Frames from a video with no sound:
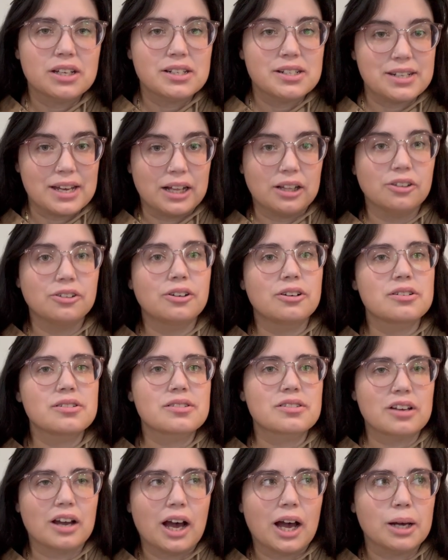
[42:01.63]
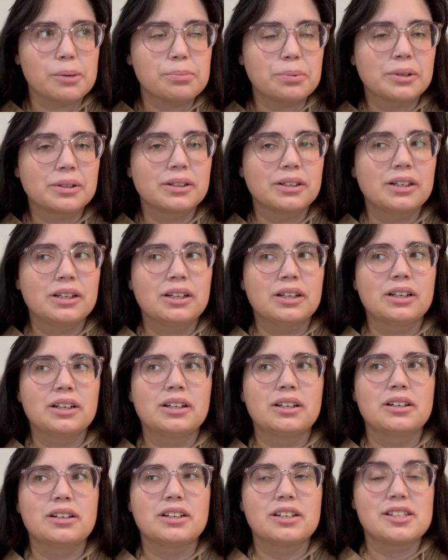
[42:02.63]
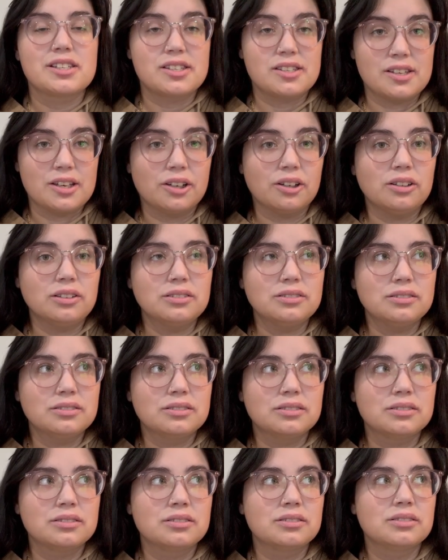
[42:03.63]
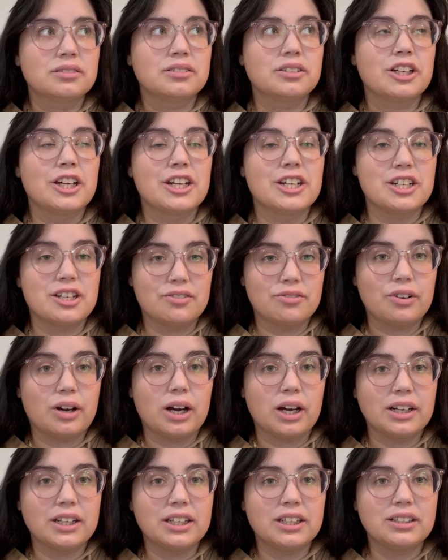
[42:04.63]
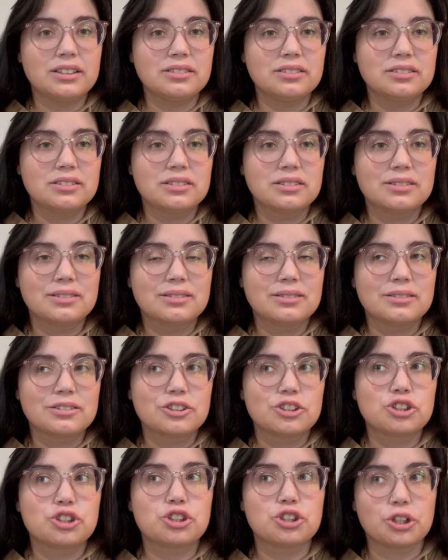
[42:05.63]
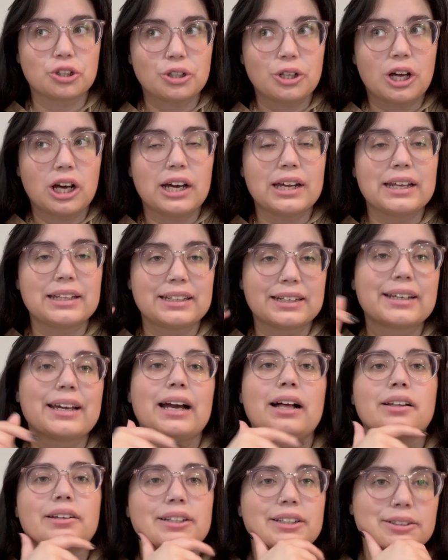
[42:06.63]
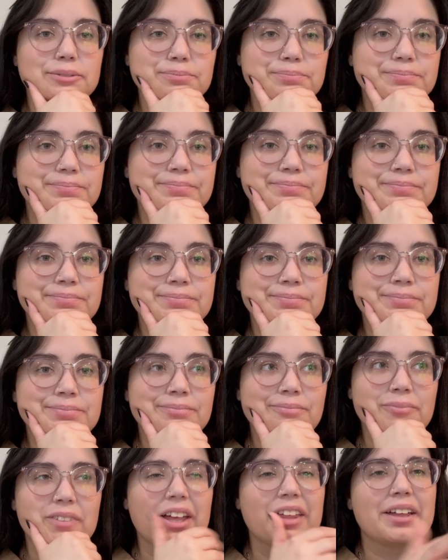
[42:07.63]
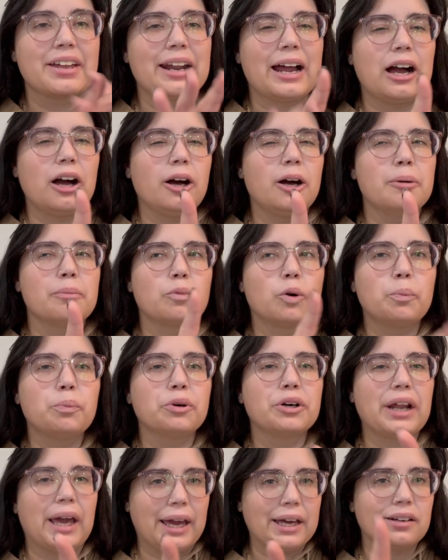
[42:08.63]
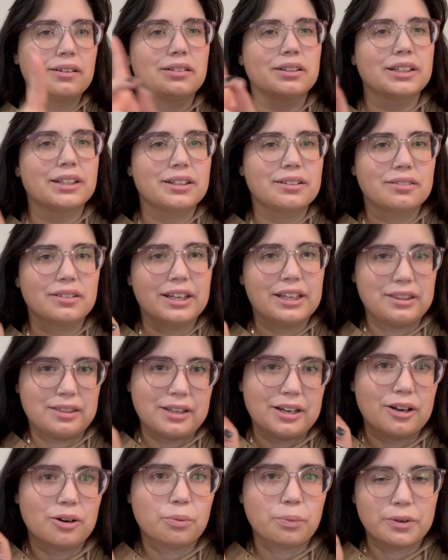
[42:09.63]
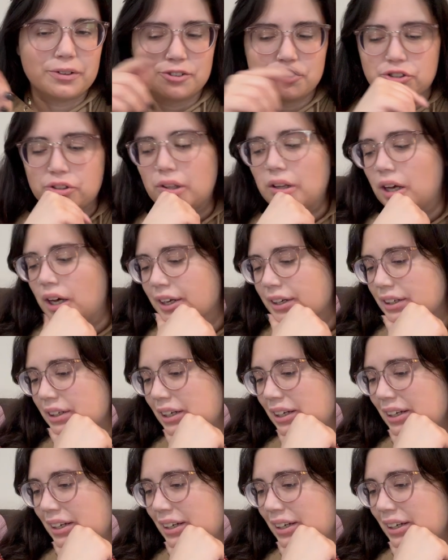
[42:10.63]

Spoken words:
Dalinar's top, Syl, Navani, Shallan, and then Kaladin. And then we'll put Adolin in there with Shallan.